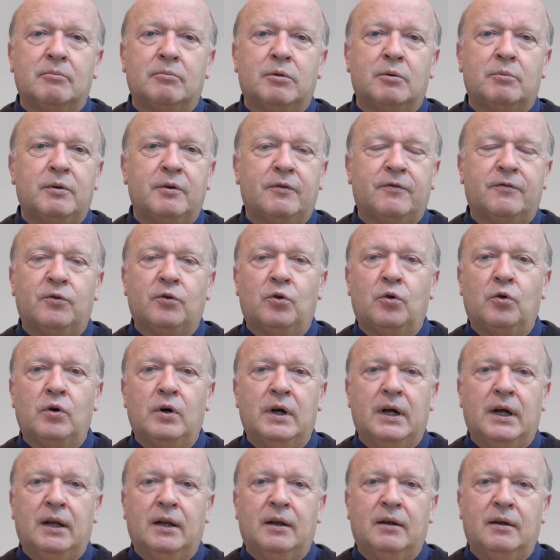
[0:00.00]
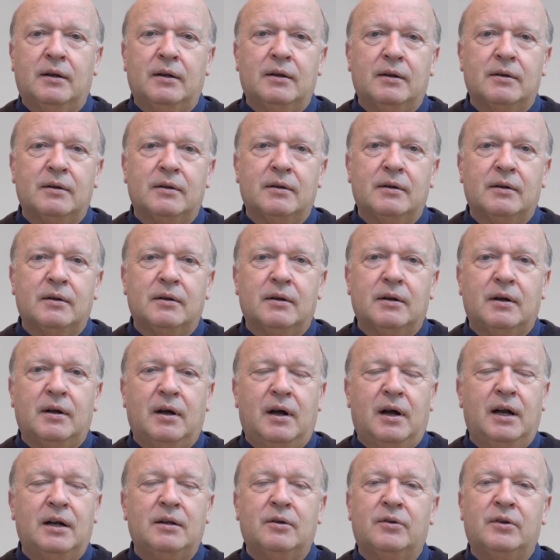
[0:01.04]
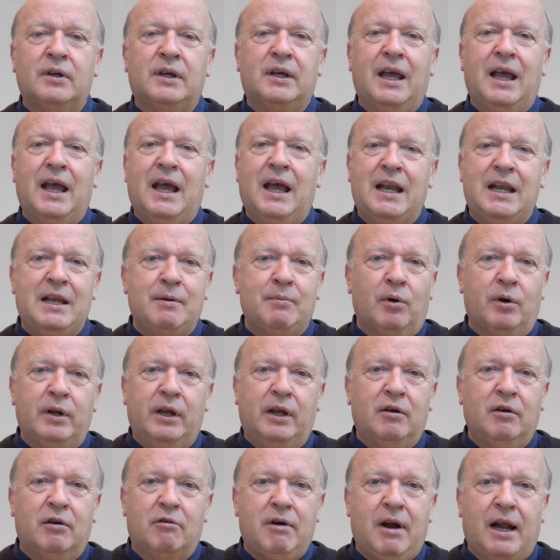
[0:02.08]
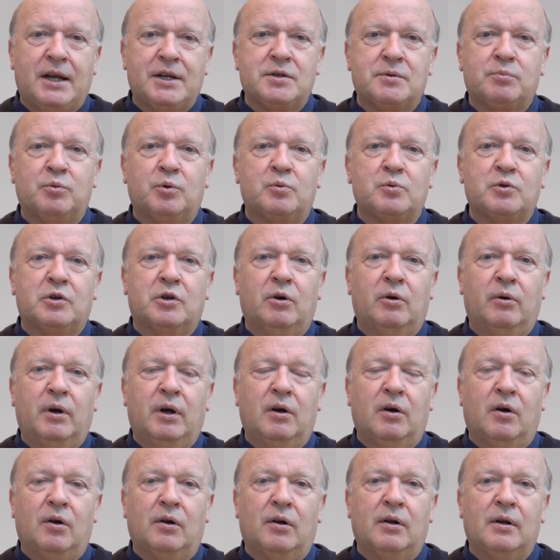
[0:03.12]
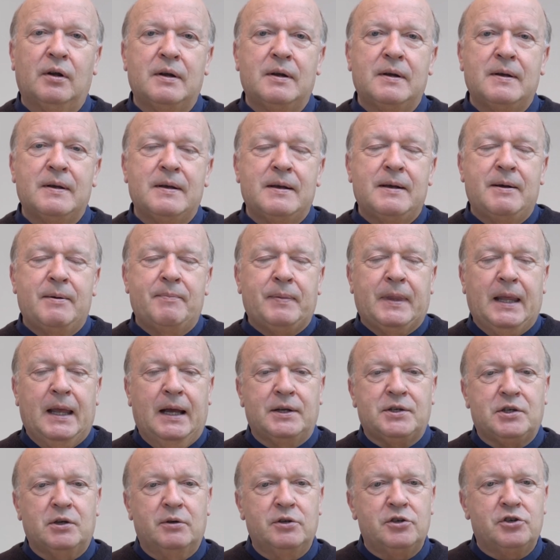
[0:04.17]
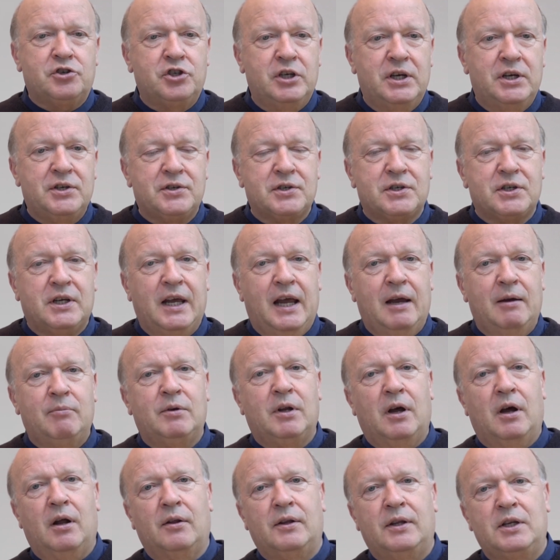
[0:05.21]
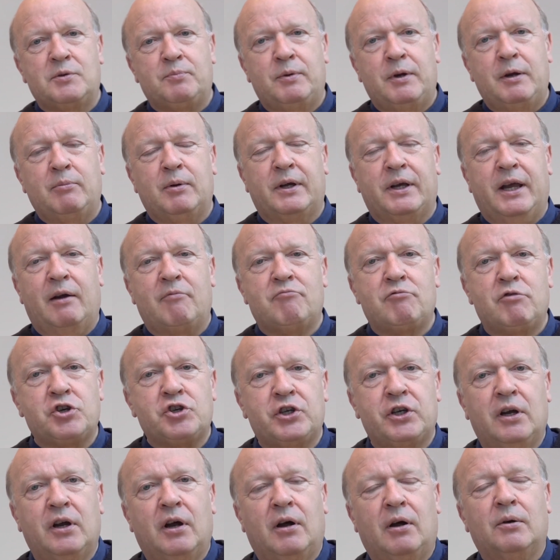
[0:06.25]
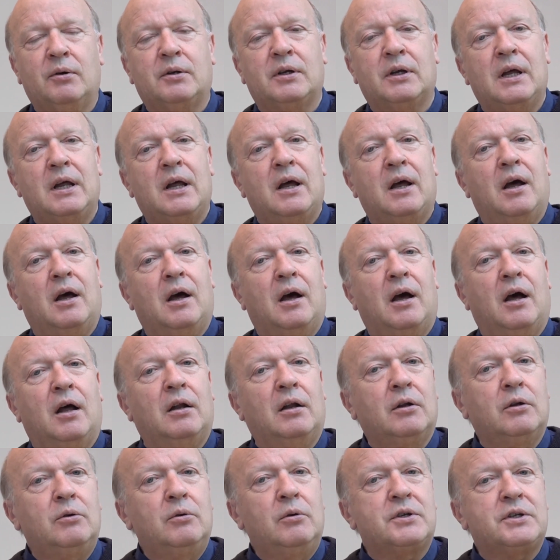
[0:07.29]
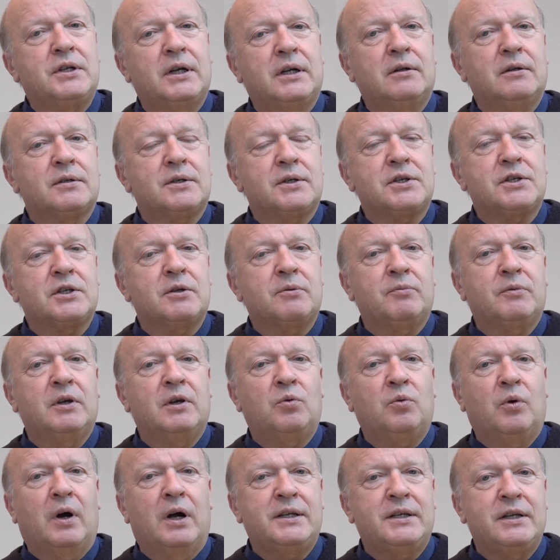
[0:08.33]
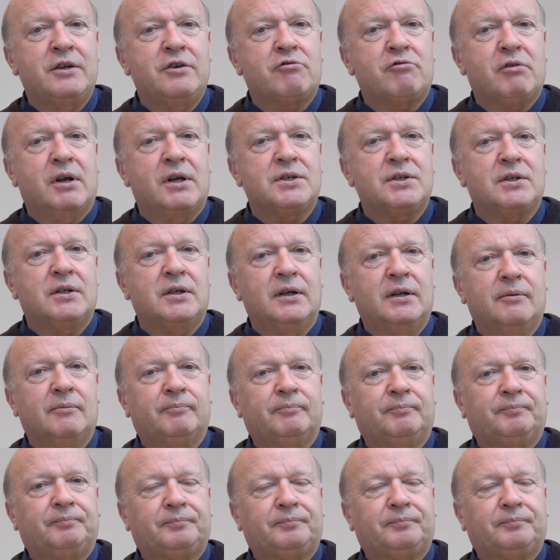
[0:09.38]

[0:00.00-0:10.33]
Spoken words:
But beforehand, I don't think anybody could grasp what was going on. And so as Jesus came down, these people came rushing out. And Luke tells us something quite interesting.